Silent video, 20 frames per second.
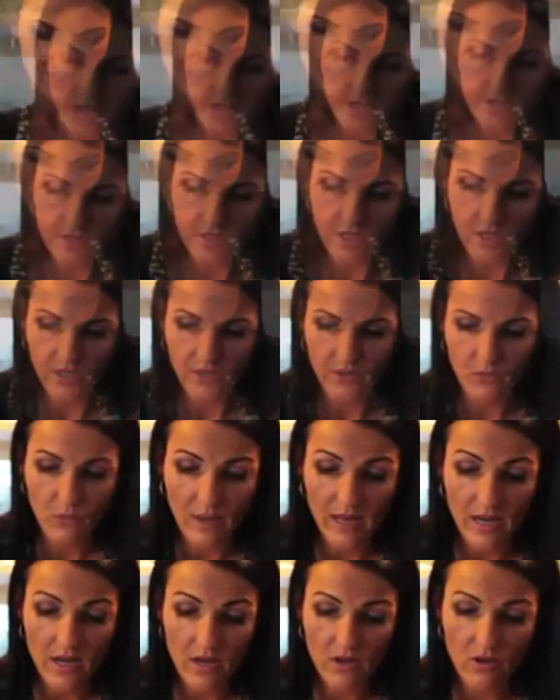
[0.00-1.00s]
So
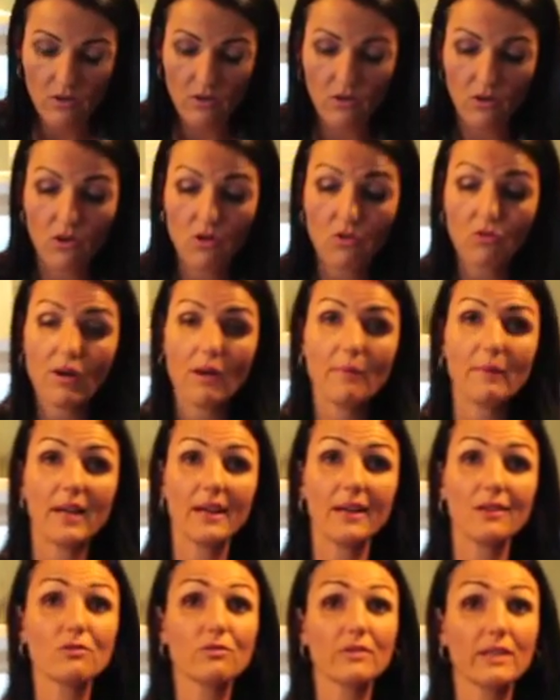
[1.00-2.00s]
when you're
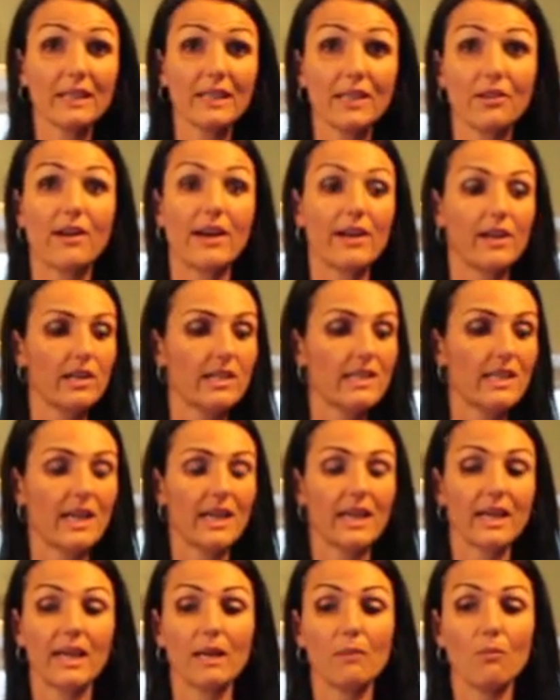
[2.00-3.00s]
crumbing, really great
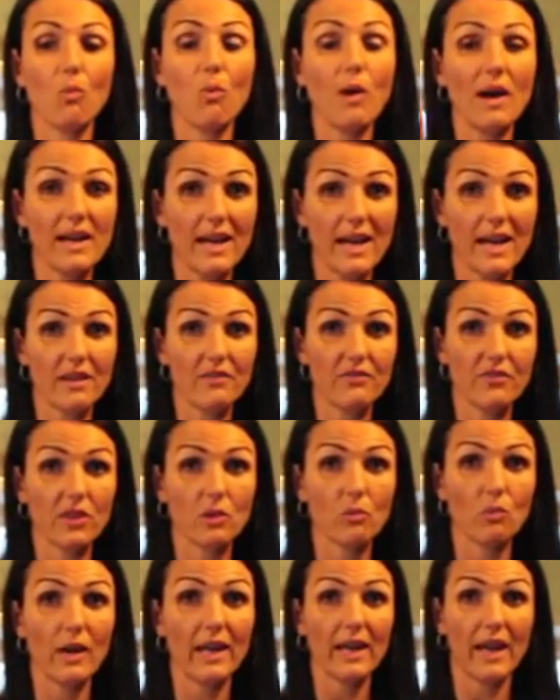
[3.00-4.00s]
idea, keep 1 hand for
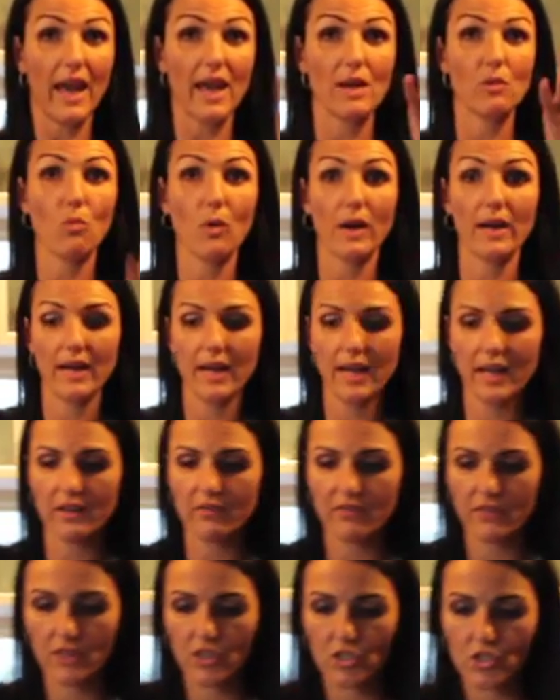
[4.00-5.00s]
the wet and 1
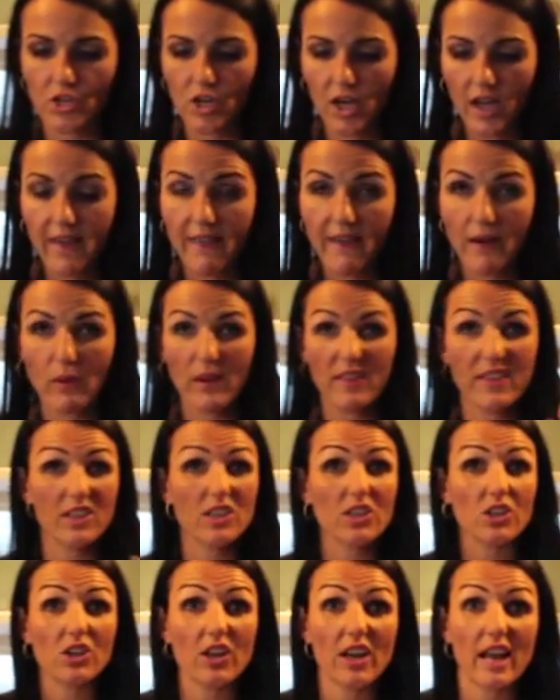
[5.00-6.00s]
hand for the dry. That way
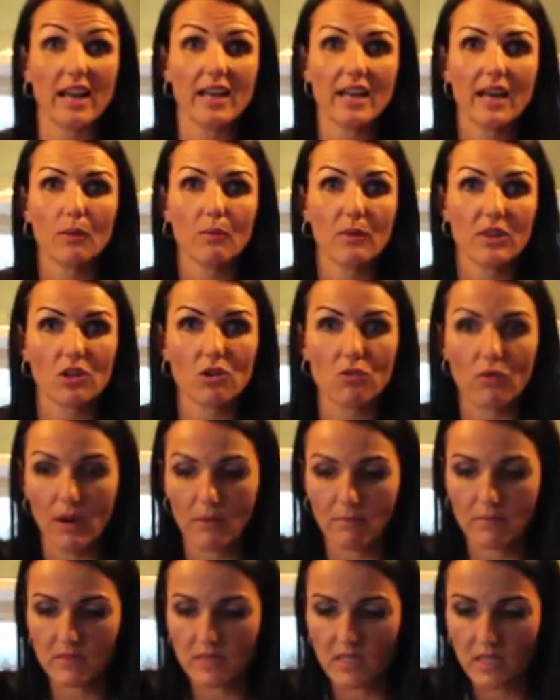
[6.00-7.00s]
then you don't end up with
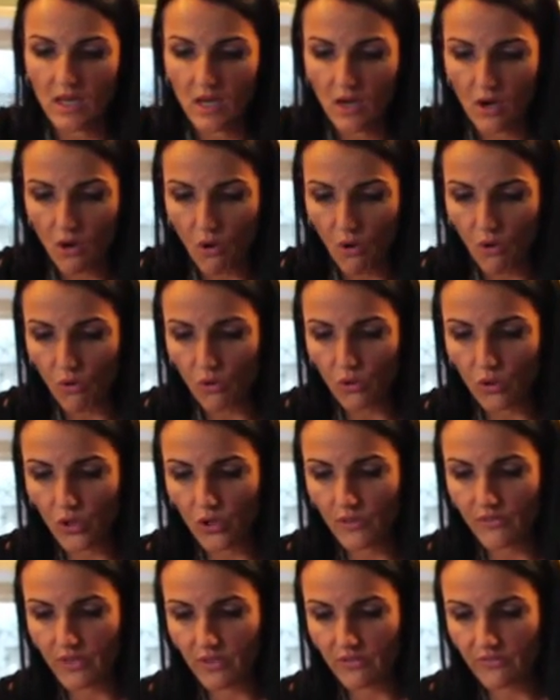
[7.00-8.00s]
crumbs all
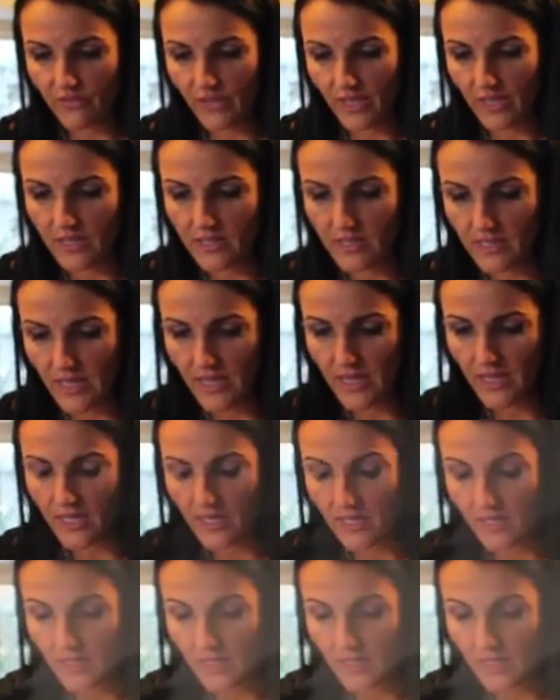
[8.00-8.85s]
over your fingers either.